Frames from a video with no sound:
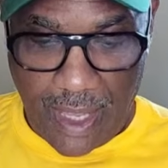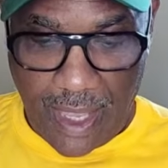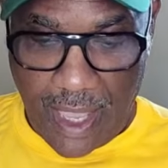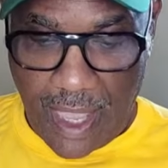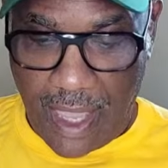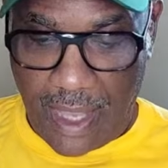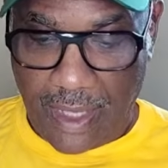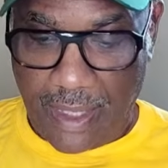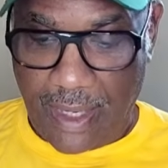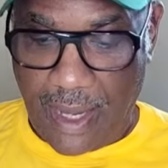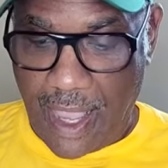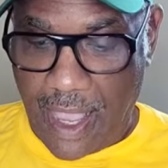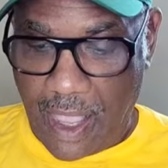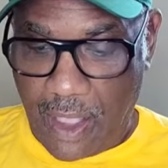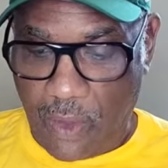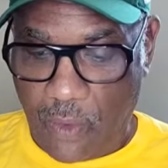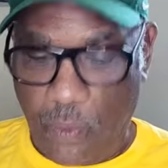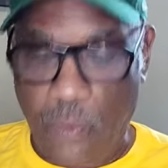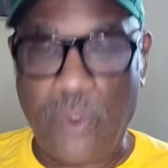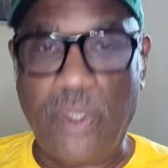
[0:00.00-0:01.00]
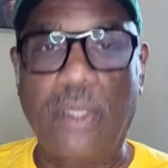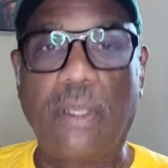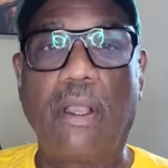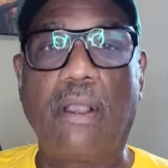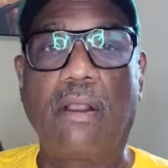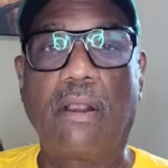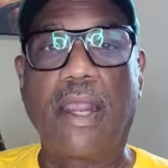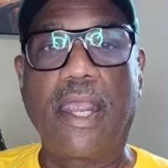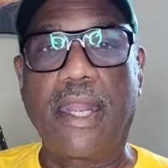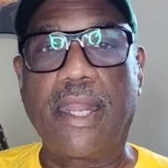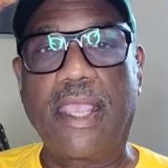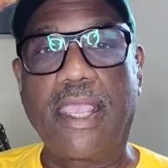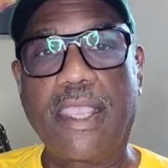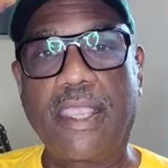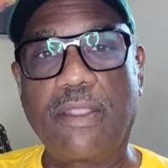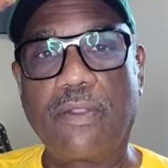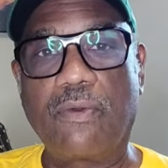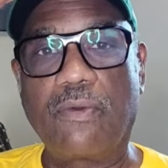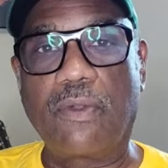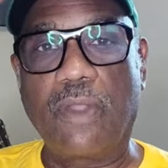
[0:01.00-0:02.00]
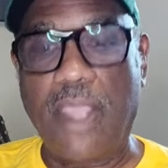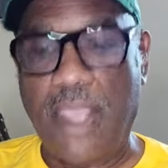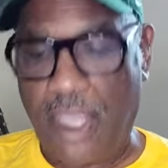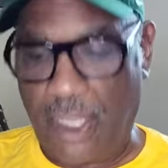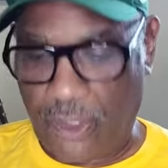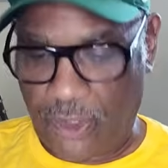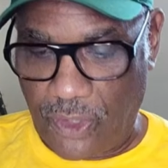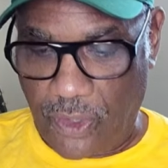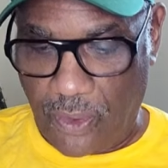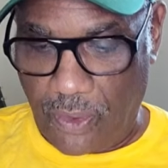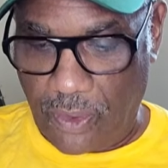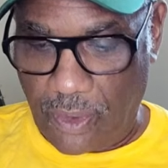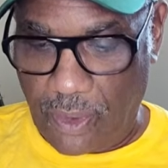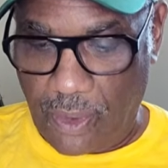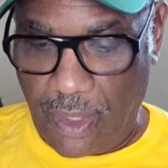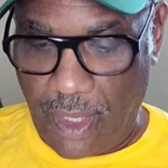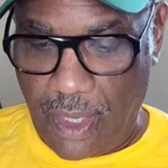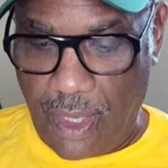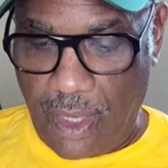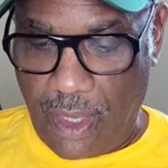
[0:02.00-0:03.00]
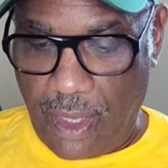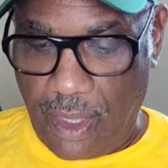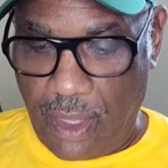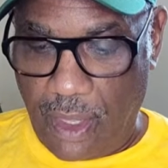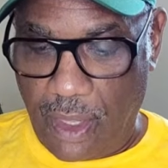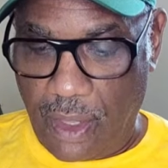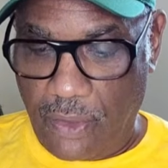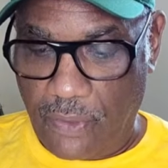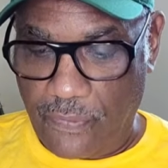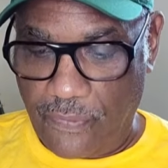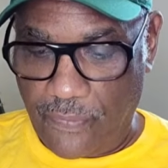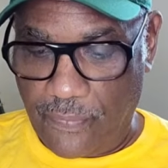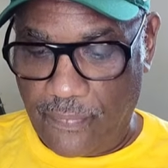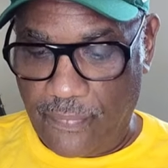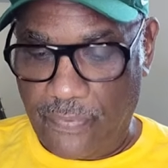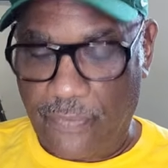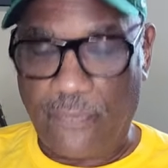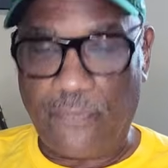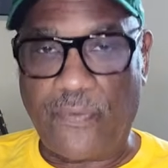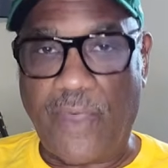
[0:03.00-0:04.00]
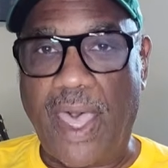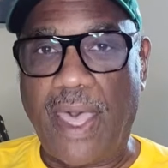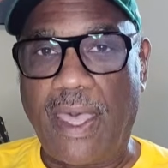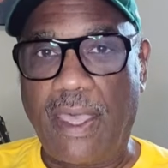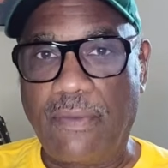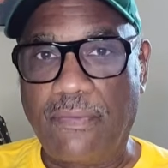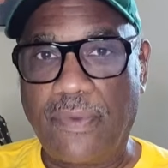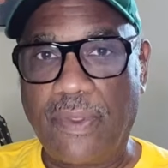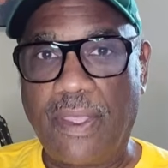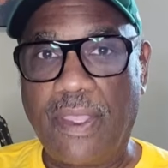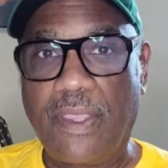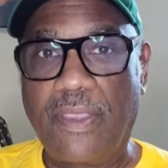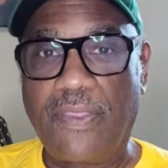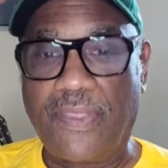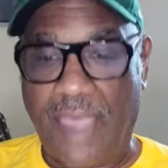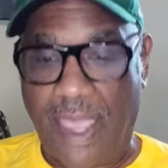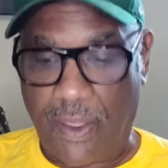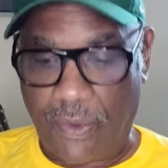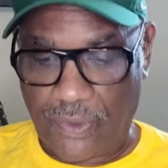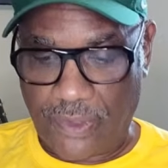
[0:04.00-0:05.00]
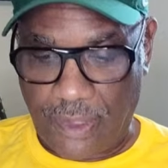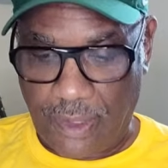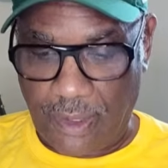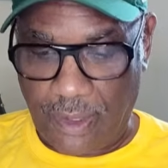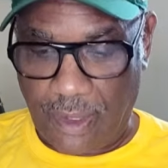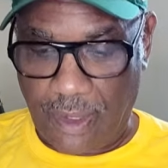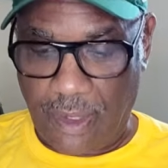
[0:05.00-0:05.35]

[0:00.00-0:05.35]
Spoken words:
And now we are at a grand total of $5,000.